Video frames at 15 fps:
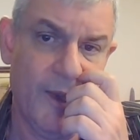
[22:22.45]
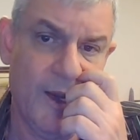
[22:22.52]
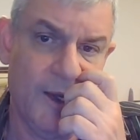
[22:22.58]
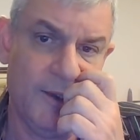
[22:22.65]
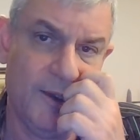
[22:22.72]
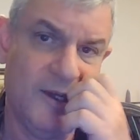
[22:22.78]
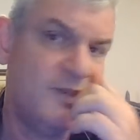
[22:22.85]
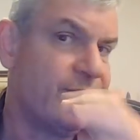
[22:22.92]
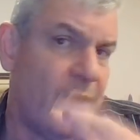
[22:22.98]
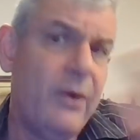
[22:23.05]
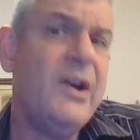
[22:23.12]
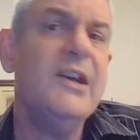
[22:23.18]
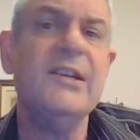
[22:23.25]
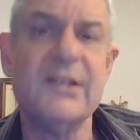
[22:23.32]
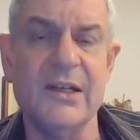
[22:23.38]
And it's
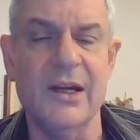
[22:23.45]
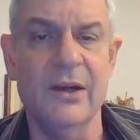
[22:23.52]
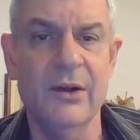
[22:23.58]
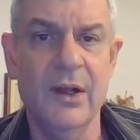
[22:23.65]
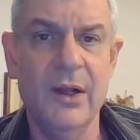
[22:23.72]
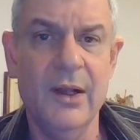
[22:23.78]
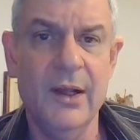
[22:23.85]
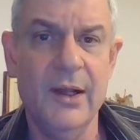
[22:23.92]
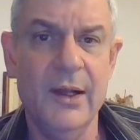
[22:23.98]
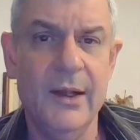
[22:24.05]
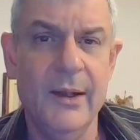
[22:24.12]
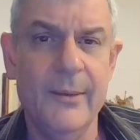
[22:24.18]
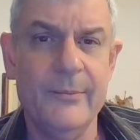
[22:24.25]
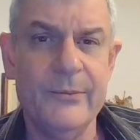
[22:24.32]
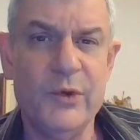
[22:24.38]
very easy
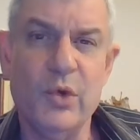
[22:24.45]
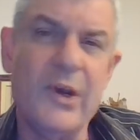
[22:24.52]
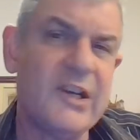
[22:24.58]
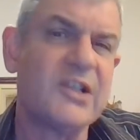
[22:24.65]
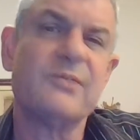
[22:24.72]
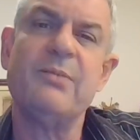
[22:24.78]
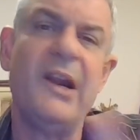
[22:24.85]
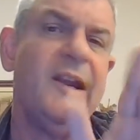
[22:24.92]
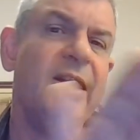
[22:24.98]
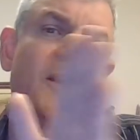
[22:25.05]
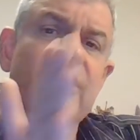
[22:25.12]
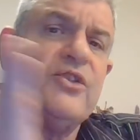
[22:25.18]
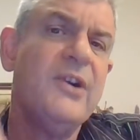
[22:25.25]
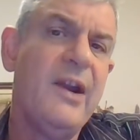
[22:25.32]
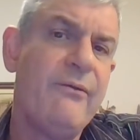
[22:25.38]
to explain
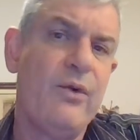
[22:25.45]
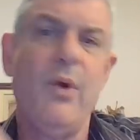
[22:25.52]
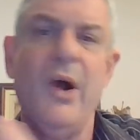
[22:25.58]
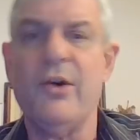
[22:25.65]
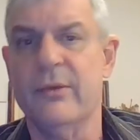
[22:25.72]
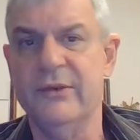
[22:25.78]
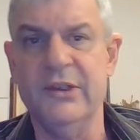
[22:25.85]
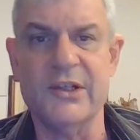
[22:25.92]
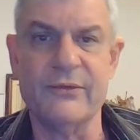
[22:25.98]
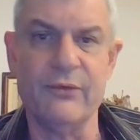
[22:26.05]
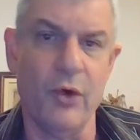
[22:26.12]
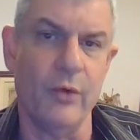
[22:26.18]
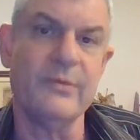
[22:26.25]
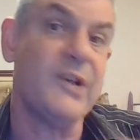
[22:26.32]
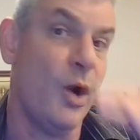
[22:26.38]
each and every one of these
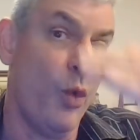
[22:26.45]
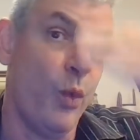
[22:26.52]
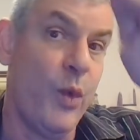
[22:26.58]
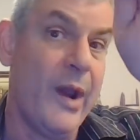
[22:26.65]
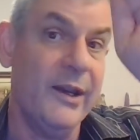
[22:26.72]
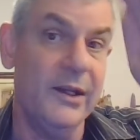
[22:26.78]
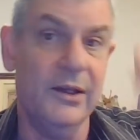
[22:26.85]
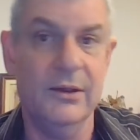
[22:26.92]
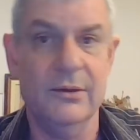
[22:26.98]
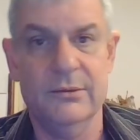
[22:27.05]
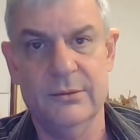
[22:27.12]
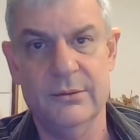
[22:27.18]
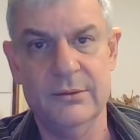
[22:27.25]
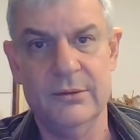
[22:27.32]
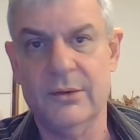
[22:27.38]
forms away,
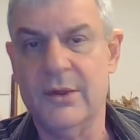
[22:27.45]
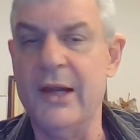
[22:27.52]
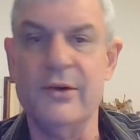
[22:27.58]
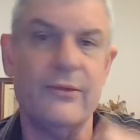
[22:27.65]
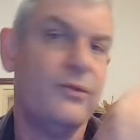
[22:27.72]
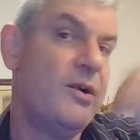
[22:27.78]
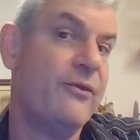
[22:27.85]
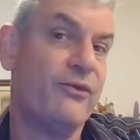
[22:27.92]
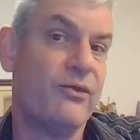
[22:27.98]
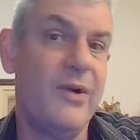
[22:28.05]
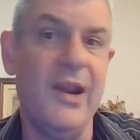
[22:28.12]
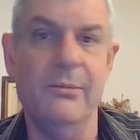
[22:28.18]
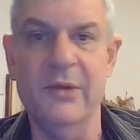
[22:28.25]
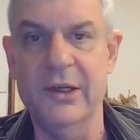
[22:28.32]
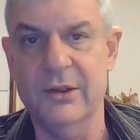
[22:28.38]
to kind of
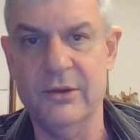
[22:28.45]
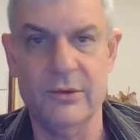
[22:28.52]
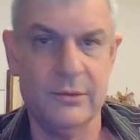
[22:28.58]
reframe it.